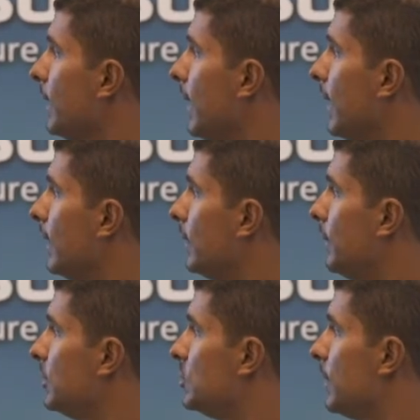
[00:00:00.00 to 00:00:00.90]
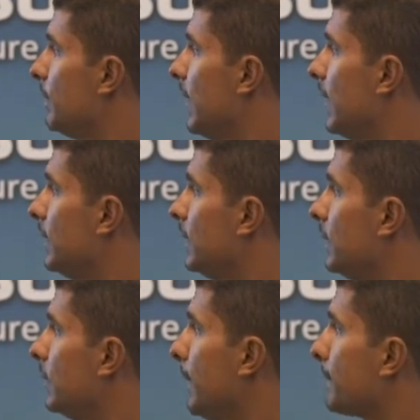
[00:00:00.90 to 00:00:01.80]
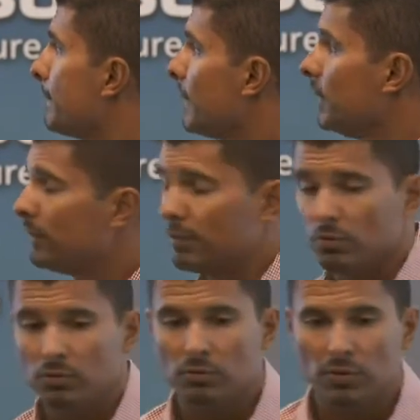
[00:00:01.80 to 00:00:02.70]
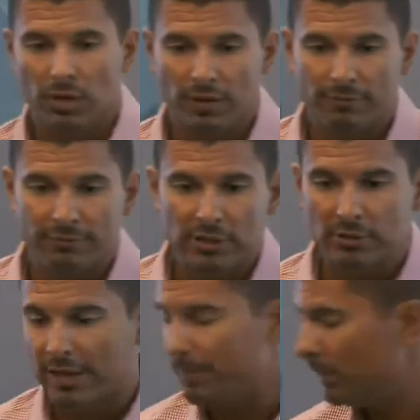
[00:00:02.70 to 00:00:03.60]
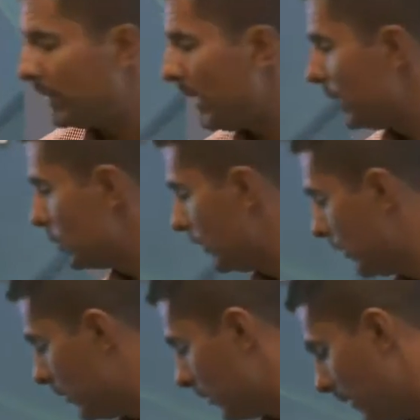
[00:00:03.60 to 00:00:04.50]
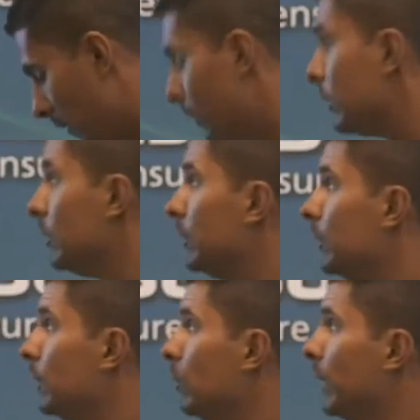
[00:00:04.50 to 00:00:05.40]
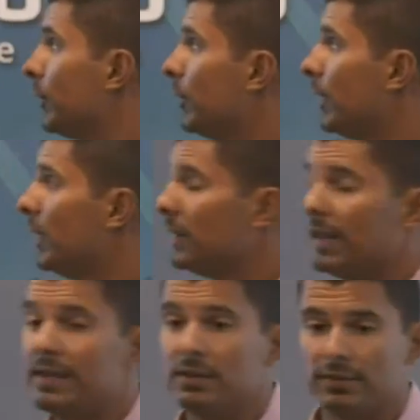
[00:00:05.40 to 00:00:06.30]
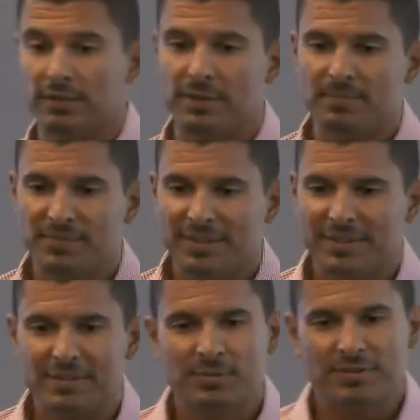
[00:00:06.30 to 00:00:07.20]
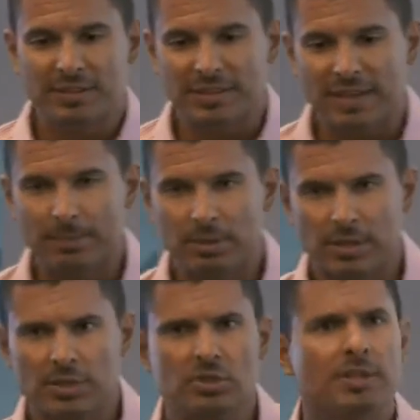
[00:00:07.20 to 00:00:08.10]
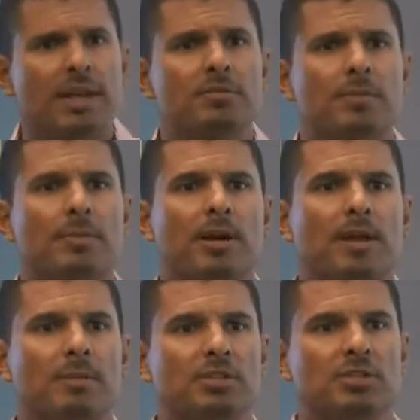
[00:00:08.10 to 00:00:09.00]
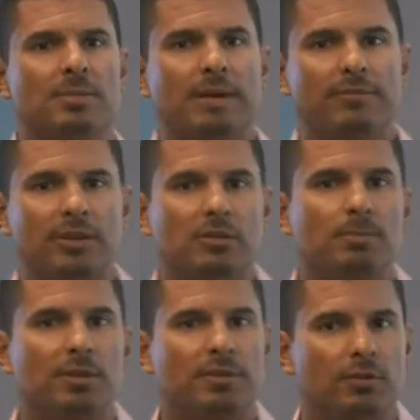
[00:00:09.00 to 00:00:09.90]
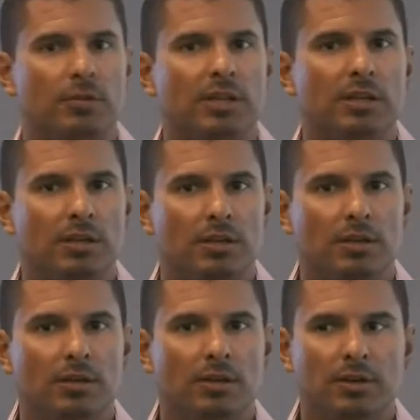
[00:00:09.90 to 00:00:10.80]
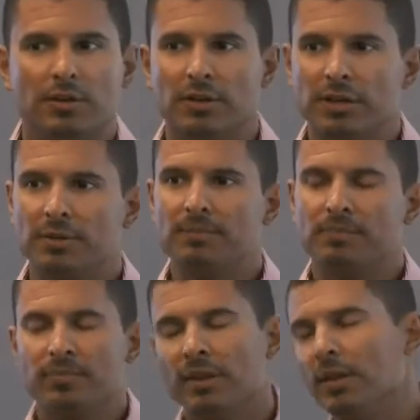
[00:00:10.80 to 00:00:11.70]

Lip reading: Let me jump ahead here to a field application that we used with latency. This was a neat application. Do you guys remember how I mentioned about vehicle platooning earlier?